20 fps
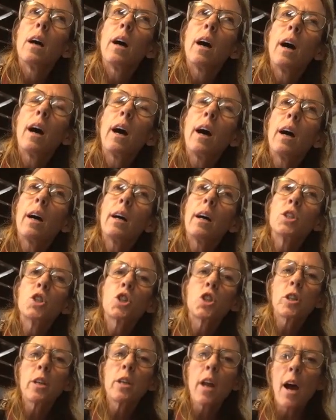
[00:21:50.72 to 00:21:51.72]
It
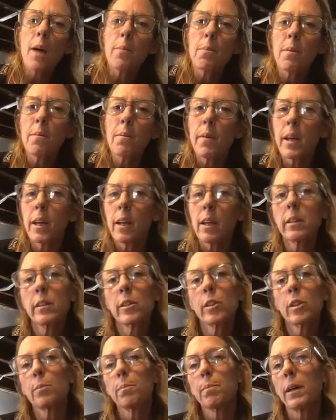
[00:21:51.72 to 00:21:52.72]
should not be making
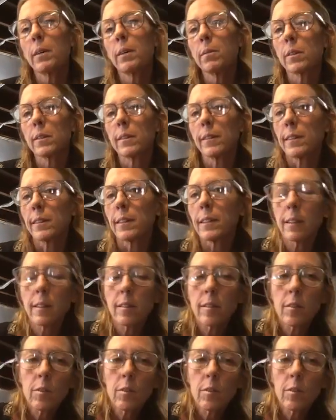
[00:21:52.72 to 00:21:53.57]
little bubbles.